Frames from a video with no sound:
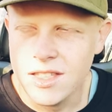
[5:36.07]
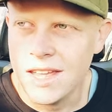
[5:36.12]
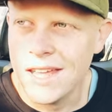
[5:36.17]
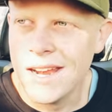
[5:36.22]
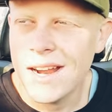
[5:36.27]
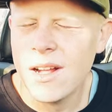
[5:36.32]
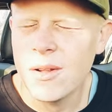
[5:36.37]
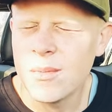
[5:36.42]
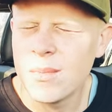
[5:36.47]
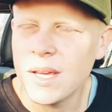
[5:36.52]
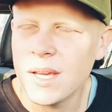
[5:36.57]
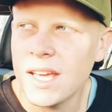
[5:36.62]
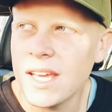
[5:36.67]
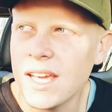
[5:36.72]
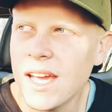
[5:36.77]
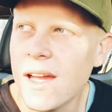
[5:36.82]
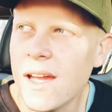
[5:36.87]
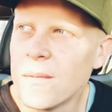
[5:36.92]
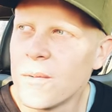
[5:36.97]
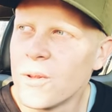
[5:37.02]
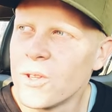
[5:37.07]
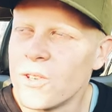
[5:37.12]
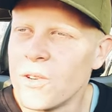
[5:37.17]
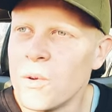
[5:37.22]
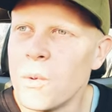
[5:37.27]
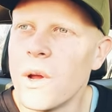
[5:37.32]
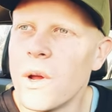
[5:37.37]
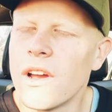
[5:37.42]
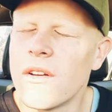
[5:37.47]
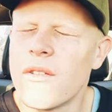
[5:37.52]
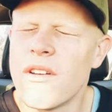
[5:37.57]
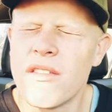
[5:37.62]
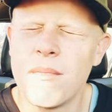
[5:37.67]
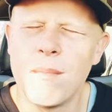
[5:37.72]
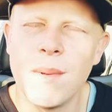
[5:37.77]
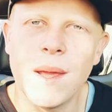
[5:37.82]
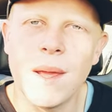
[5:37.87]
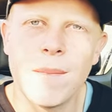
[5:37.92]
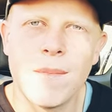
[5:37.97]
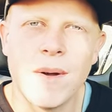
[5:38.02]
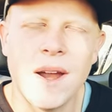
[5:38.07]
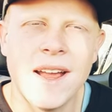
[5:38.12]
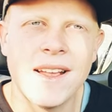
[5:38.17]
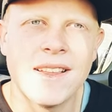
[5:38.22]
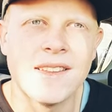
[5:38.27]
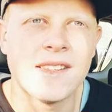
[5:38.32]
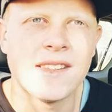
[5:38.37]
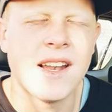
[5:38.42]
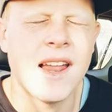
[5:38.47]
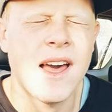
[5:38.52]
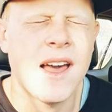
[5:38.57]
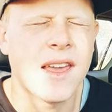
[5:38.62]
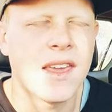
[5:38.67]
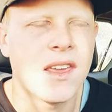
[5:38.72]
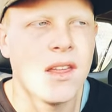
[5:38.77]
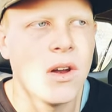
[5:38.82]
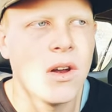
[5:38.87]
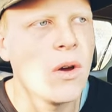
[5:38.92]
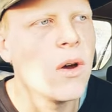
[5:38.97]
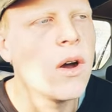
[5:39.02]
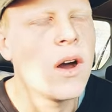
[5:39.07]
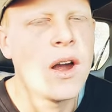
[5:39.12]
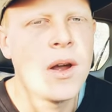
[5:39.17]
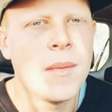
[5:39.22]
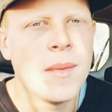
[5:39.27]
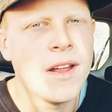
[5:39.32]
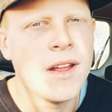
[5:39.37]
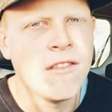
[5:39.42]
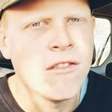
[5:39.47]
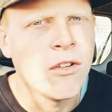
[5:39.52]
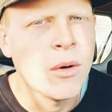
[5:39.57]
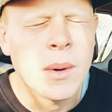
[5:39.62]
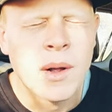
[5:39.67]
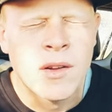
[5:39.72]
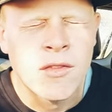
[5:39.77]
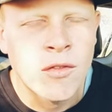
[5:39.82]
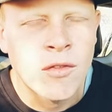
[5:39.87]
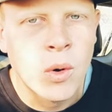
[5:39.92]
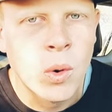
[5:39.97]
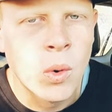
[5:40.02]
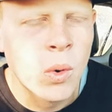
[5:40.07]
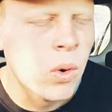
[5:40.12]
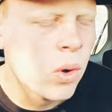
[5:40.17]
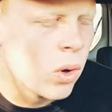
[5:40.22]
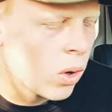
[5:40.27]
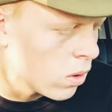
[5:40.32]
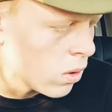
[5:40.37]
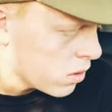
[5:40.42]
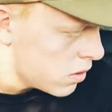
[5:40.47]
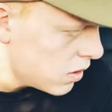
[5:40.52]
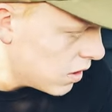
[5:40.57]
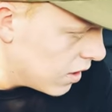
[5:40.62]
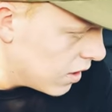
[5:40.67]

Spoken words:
that I'll be able to work with big brands like, you know, Ironman 4x4 or,